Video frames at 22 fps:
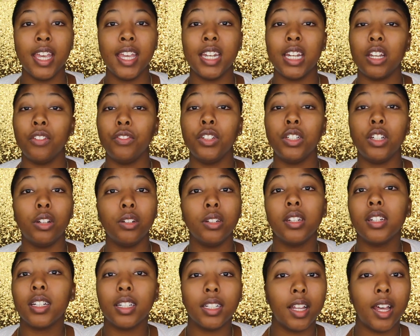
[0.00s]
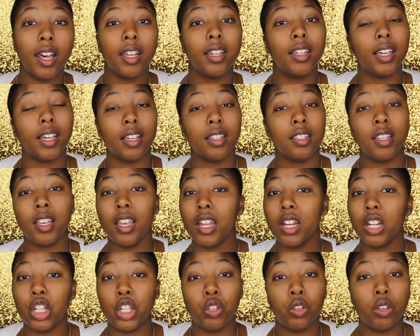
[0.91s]
Now if you don't need a lot, like I
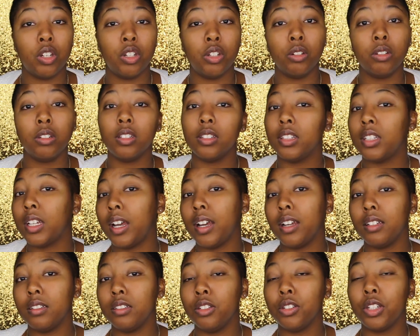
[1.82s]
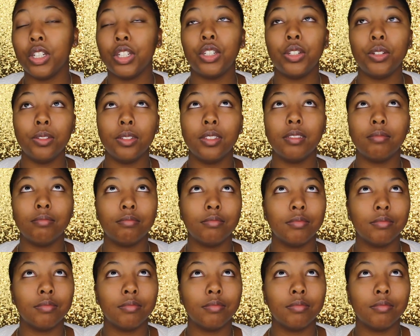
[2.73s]
said, you can do the dot, you can do